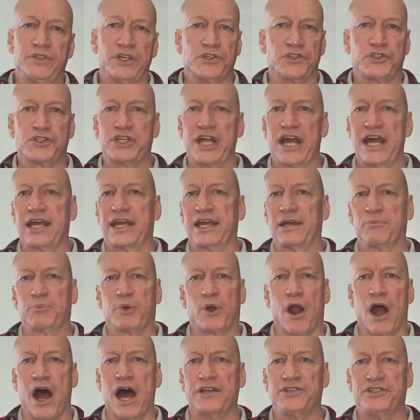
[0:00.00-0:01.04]
just
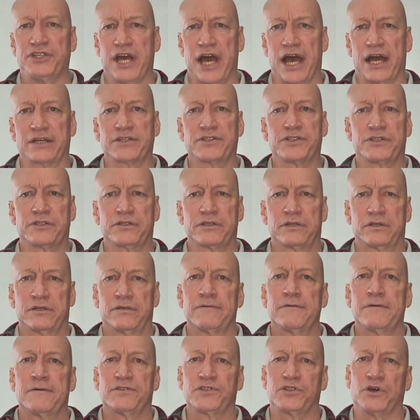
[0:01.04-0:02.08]
staking projects.
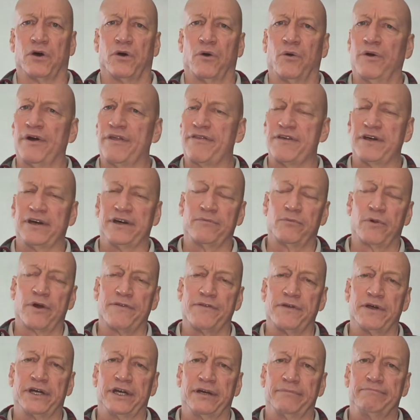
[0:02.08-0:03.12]
So with
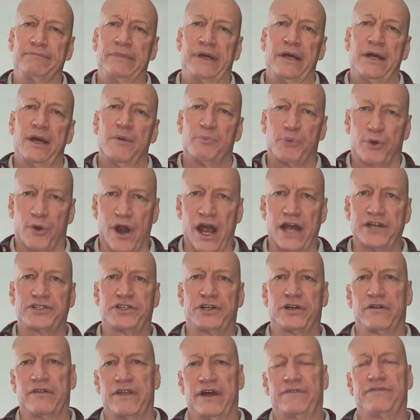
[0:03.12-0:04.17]
the
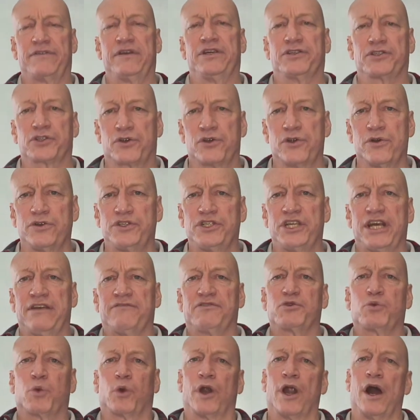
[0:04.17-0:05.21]
pressure that these crew
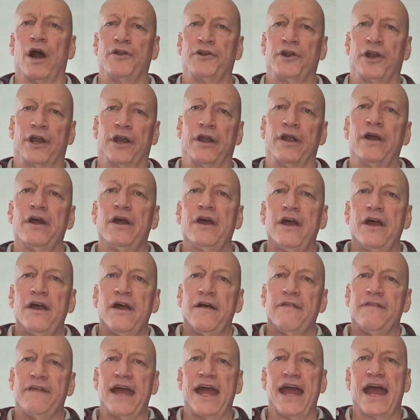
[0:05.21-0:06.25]
chiefs were under,
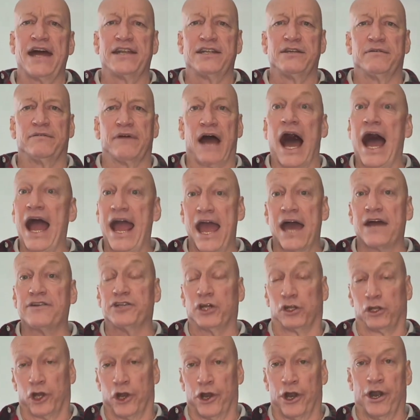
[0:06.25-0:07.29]
I
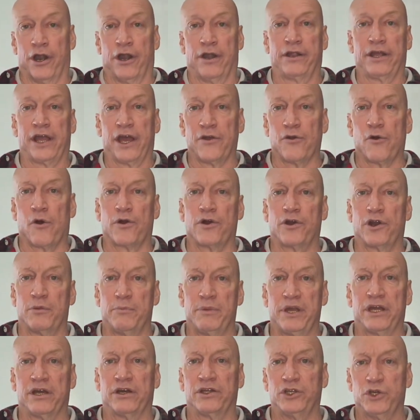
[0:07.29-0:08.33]
had to learn in
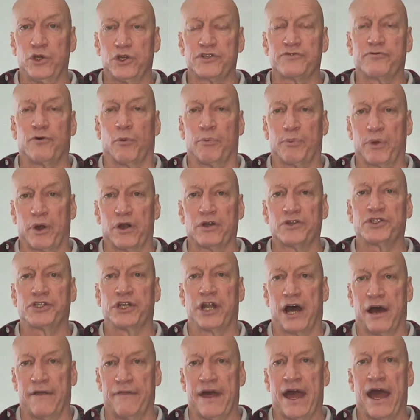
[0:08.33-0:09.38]
order to be a useful
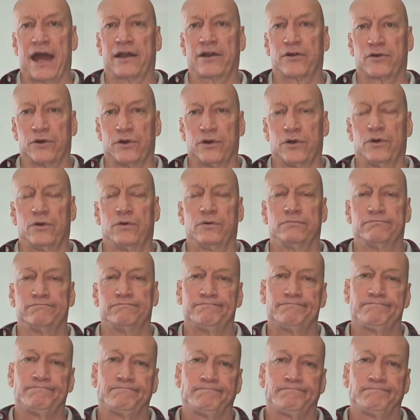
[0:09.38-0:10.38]
person on that crew.